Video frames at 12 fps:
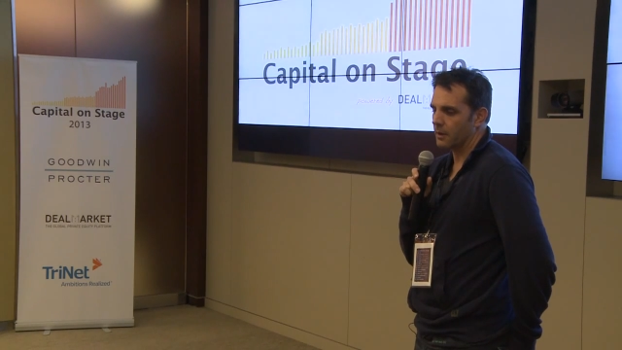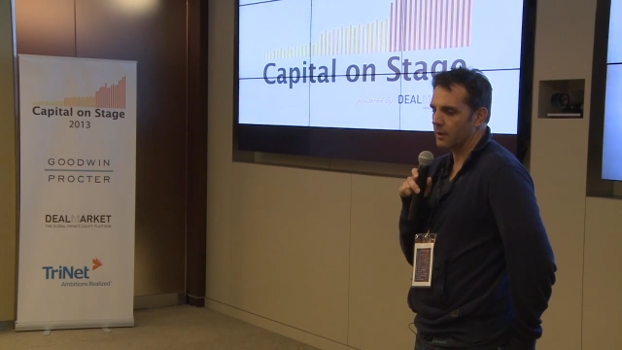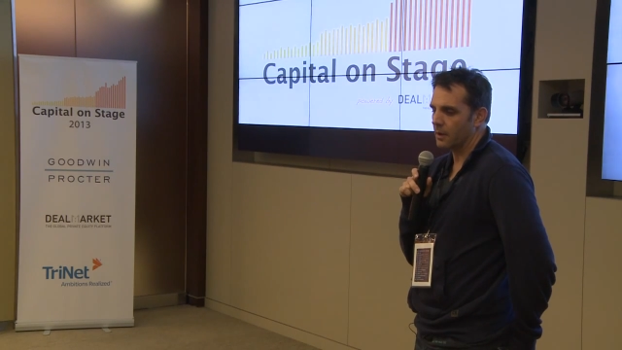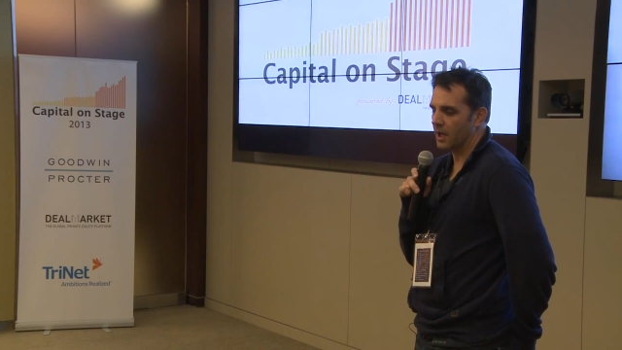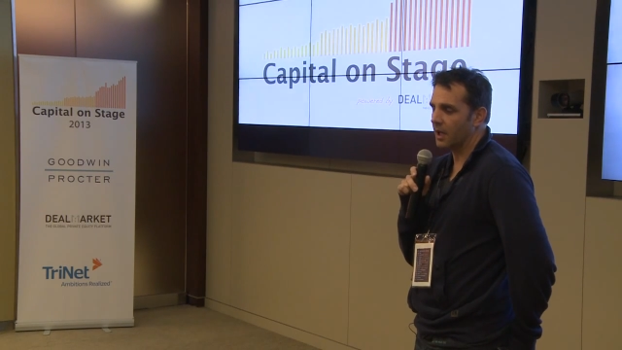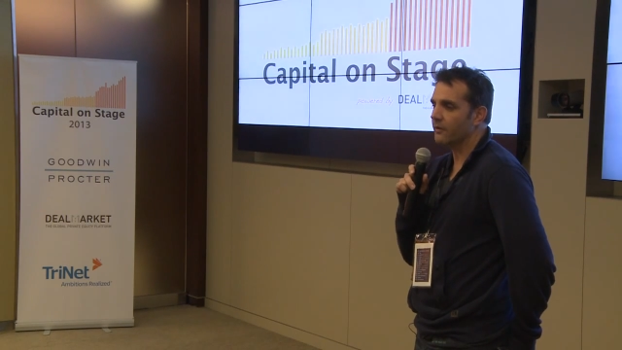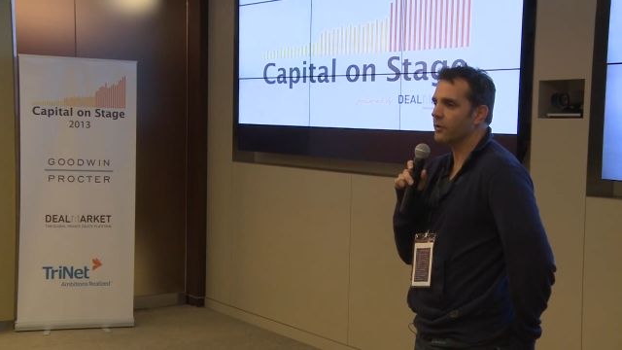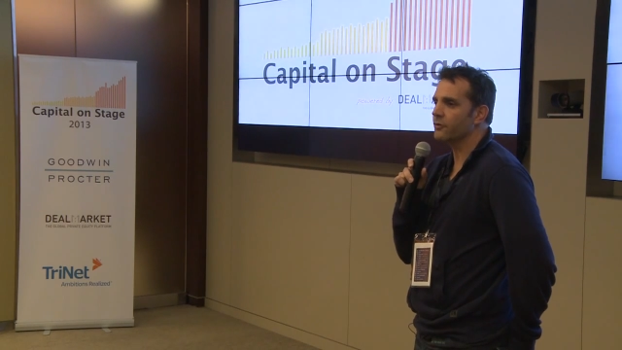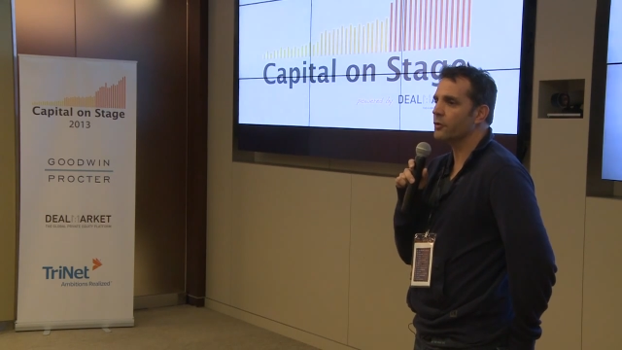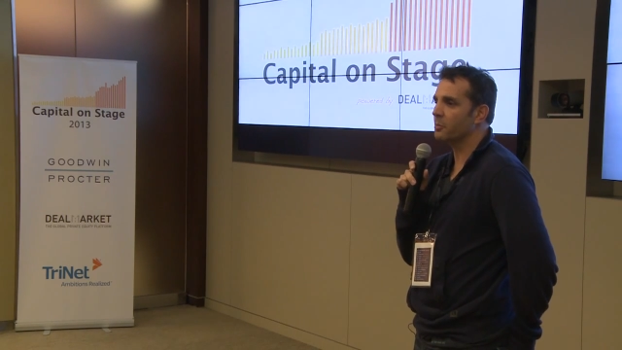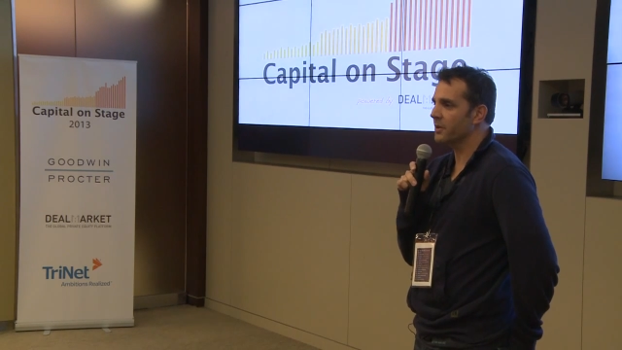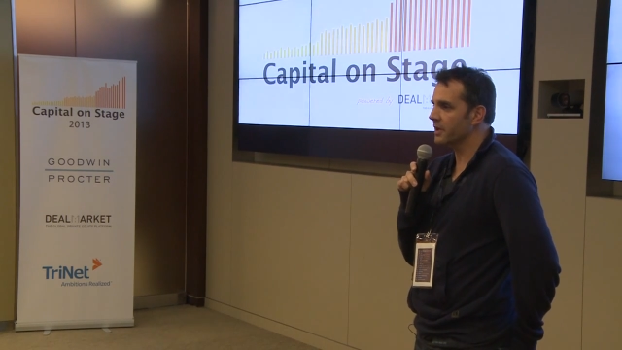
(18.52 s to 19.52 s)
love
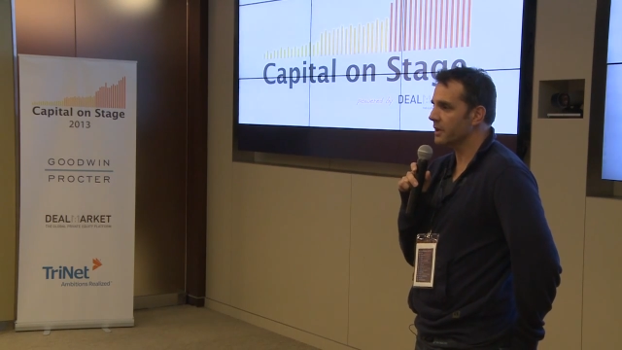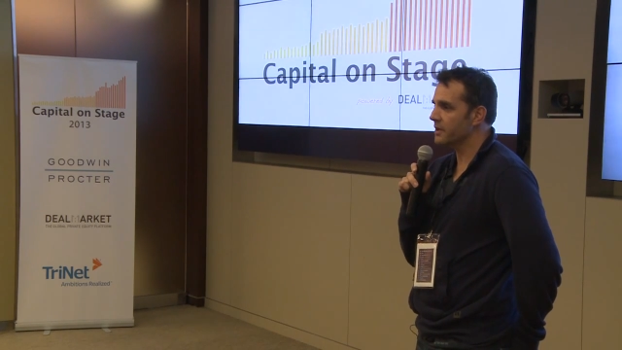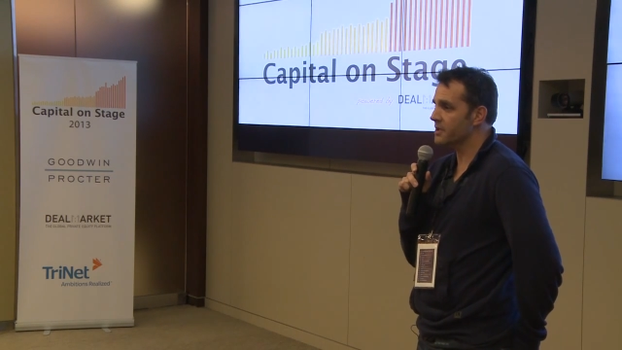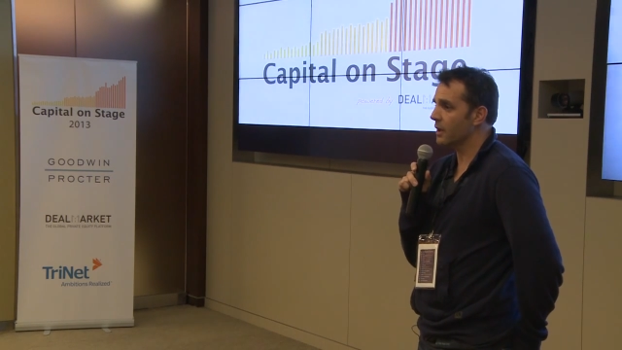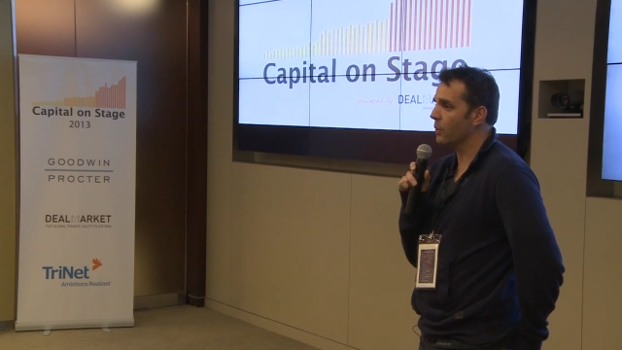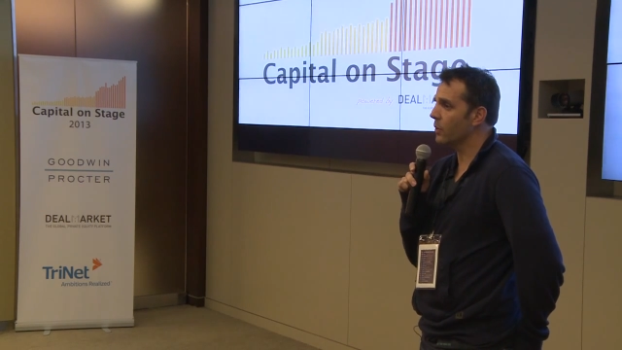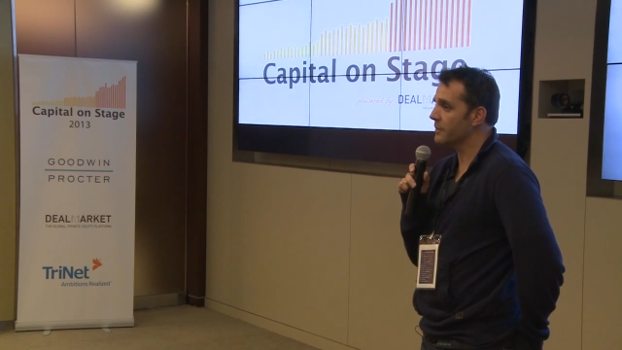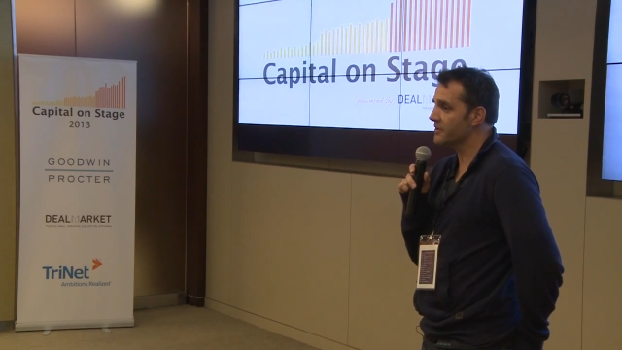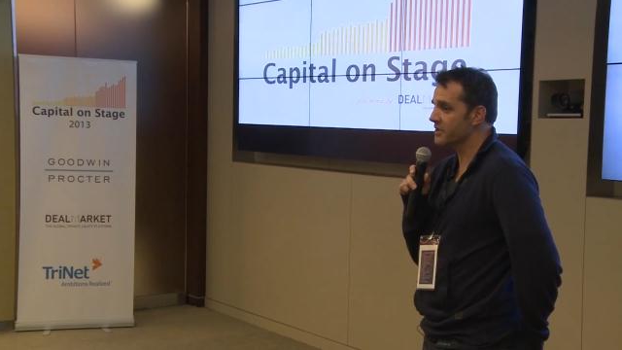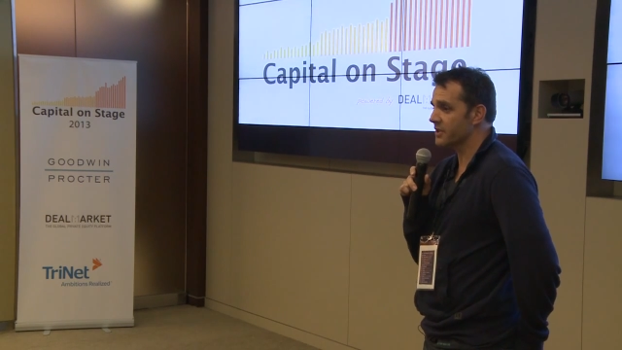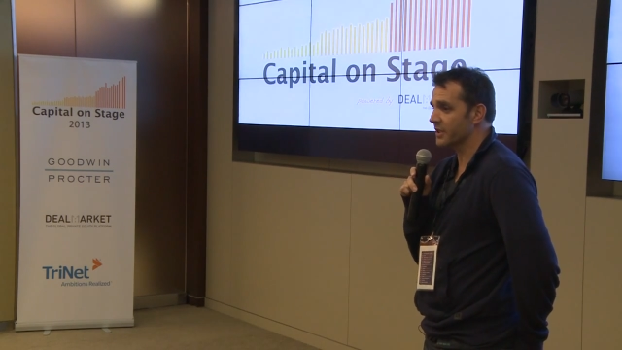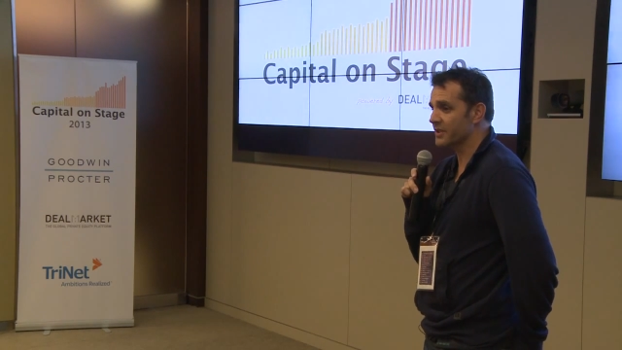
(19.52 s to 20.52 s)
entrepreneurs and I want them
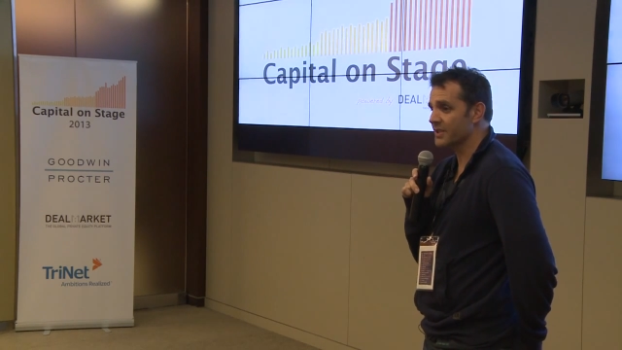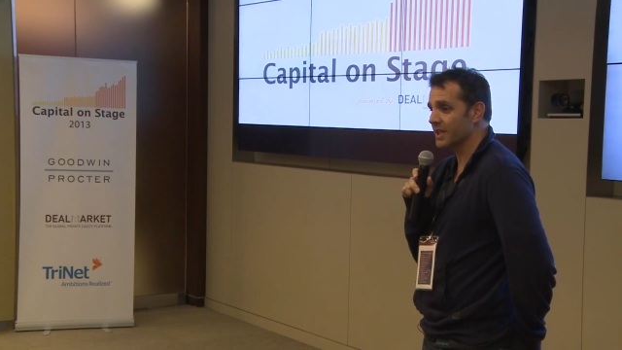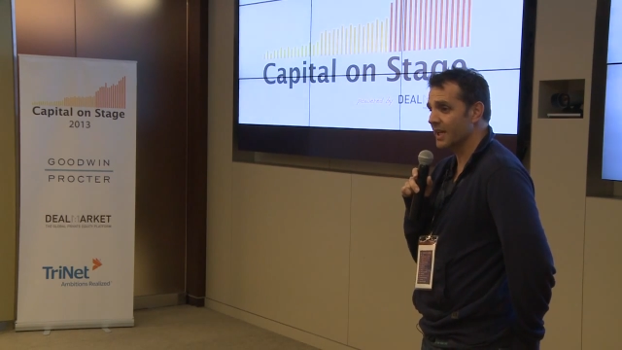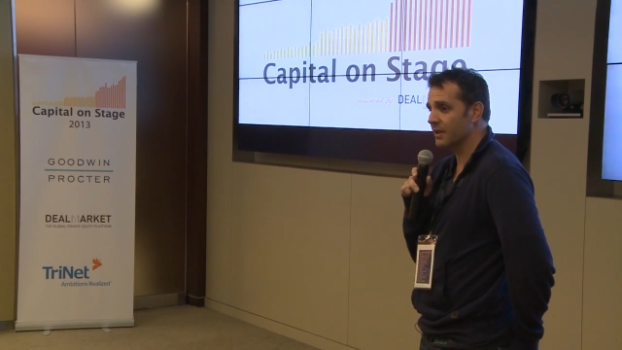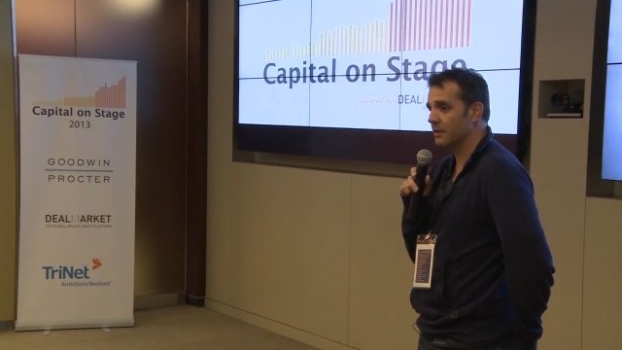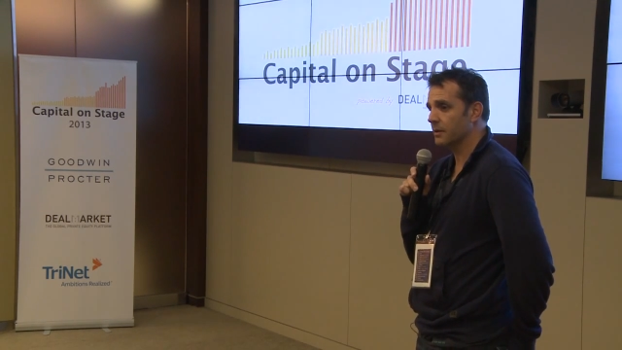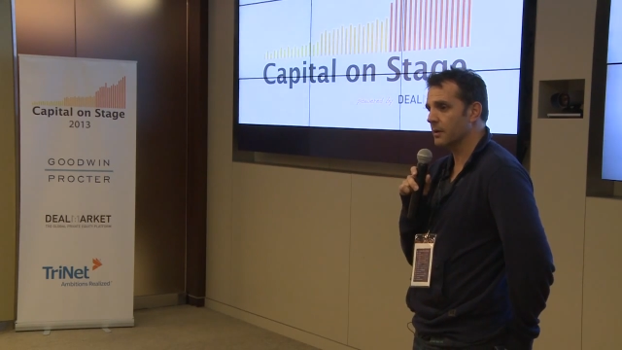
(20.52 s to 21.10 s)
to succeed,